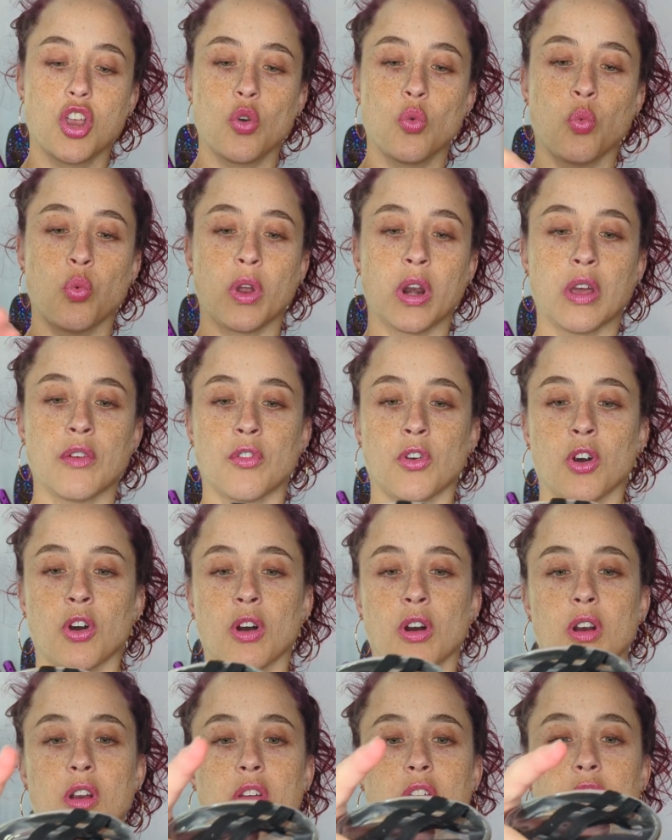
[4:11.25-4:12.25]

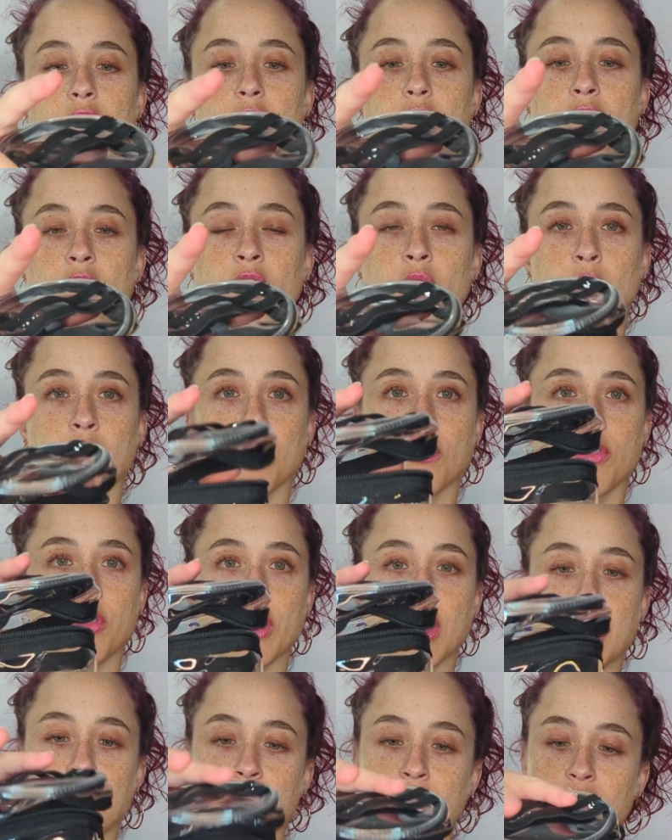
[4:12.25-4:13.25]
whatever sort of
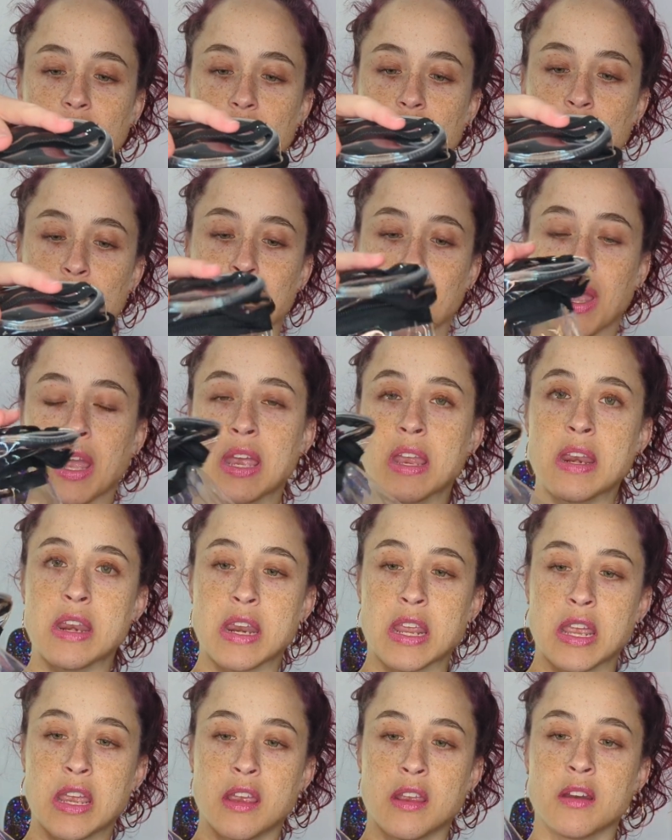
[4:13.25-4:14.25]
thing you might
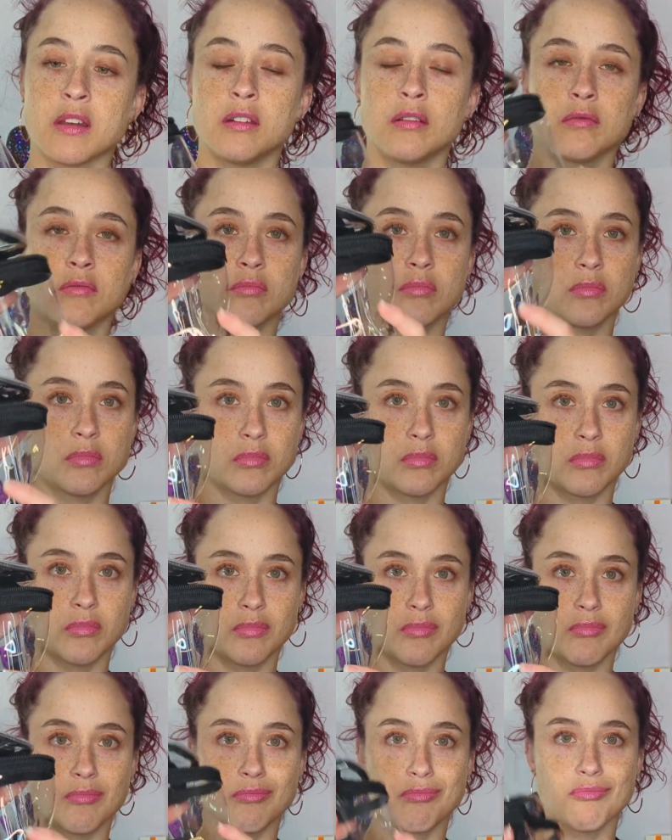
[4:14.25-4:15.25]
need
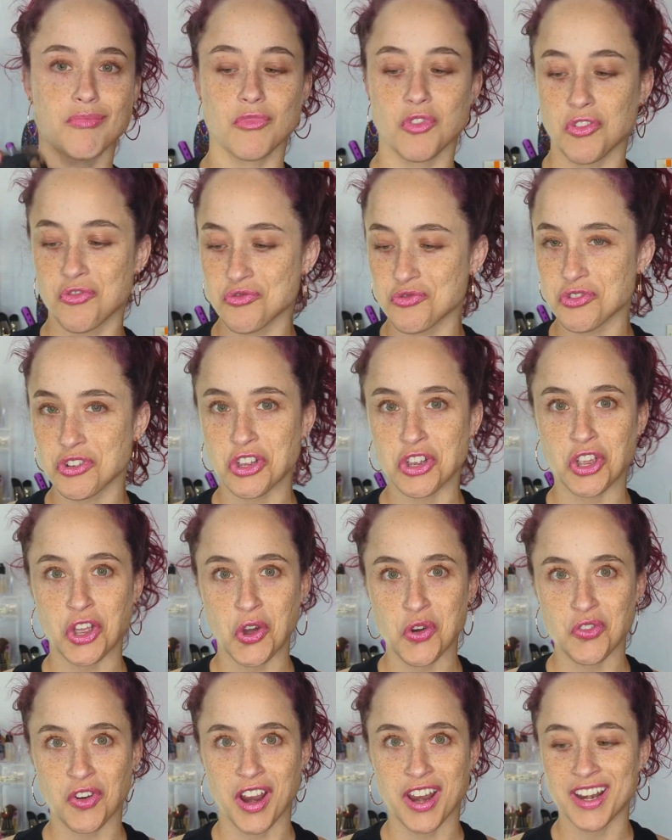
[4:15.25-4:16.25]
can
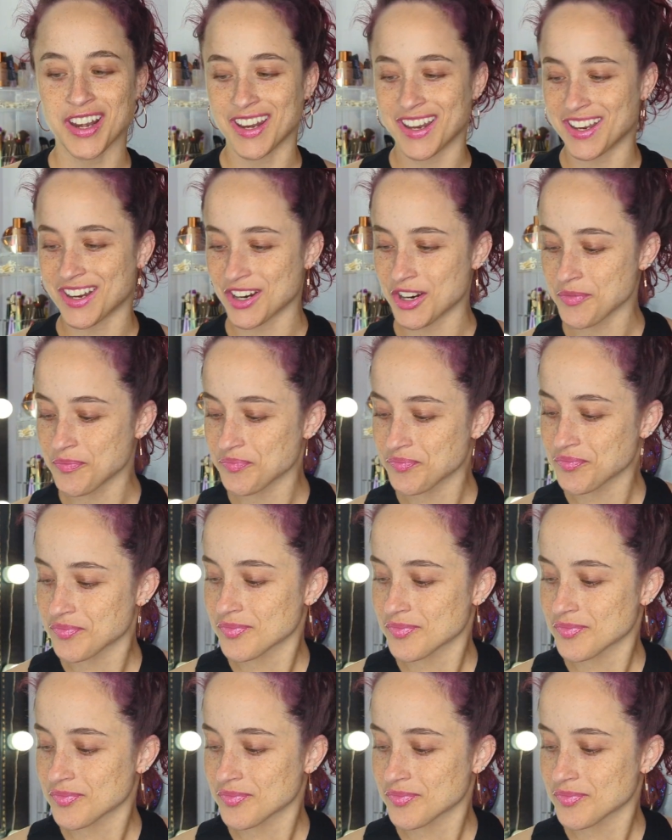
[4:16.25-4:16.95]
go right in here.